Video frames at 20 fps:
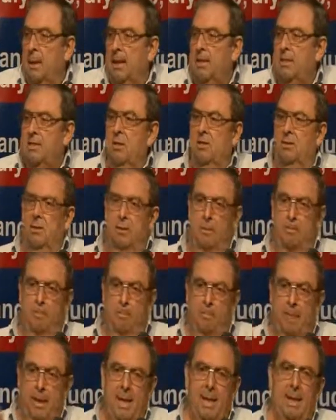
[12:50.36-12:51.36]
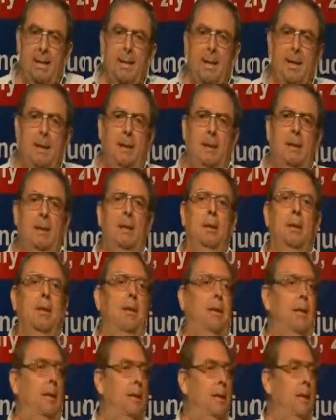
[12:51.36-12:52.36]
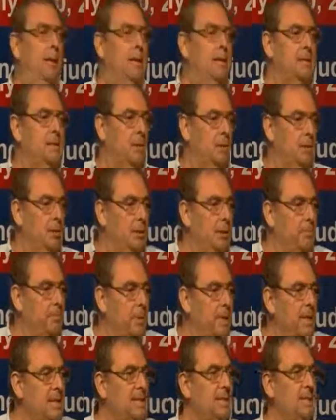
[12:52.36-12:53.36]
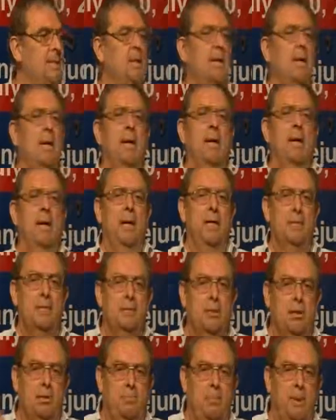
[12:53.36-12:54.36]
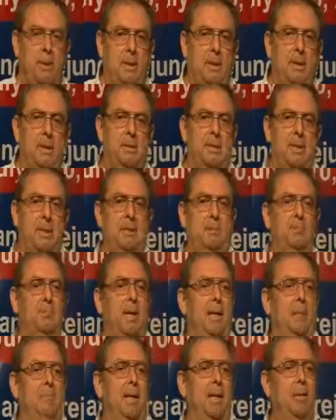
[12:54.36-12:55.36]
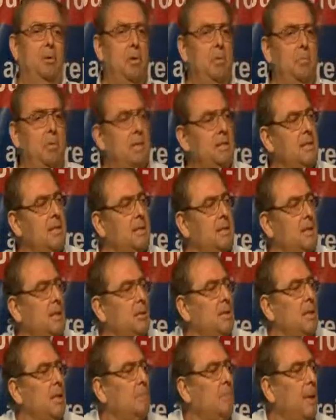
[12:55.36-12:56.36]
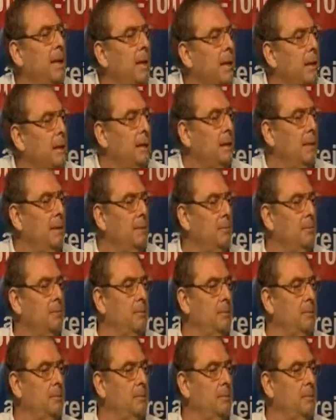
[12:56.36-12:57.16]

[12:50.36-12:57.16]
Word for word: It's not in the propaganda, it's not in the press, it's not said by, by Goebbels, it's not said by Hitler.